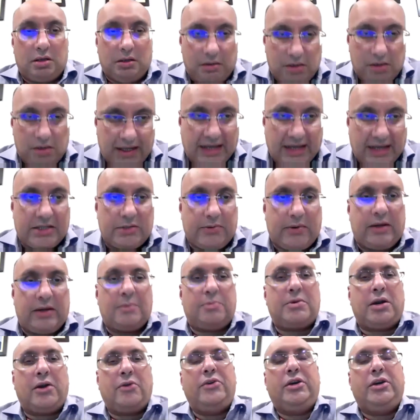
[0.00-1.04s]
less
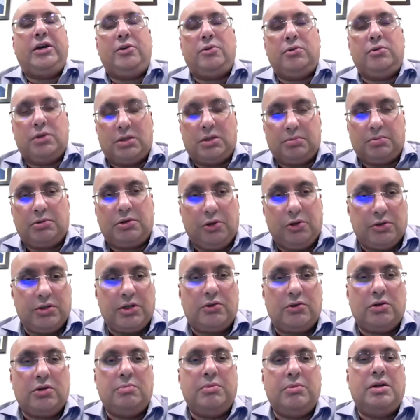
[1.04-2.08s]
developed country to a
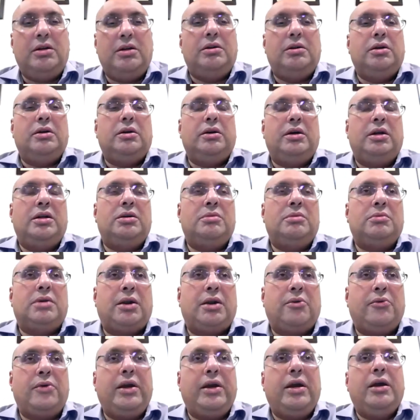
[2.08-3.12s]
closer to a middle income
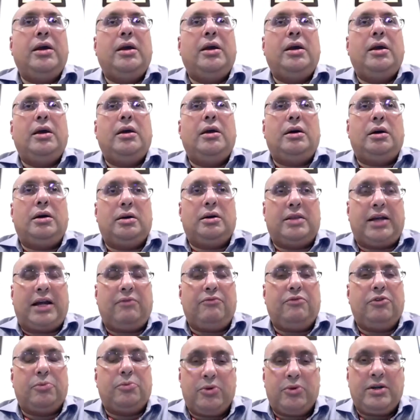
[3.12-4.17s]
country,
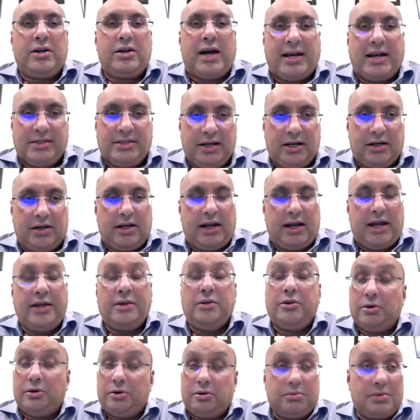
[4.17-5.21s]
that footprint has
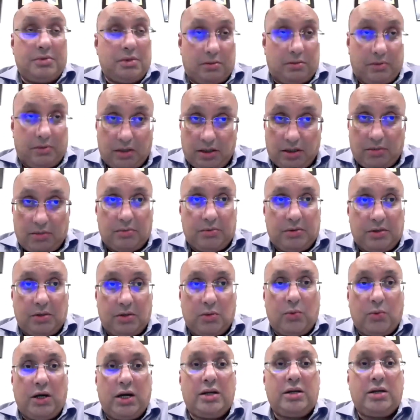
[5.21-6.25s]
declined, though the
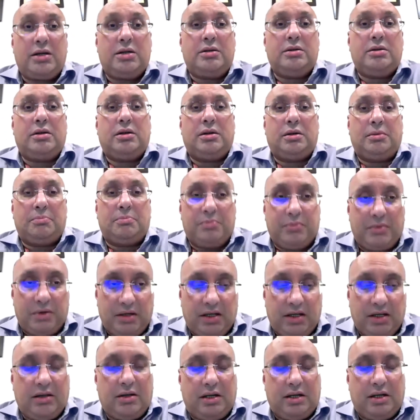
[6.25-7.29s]
work
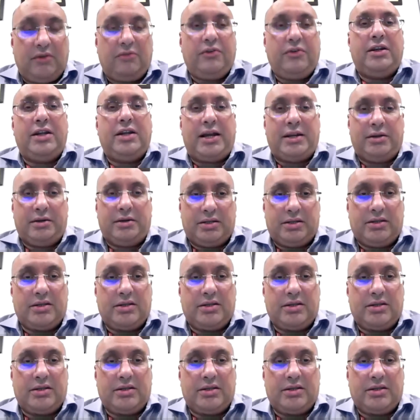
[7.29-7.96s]
DFID and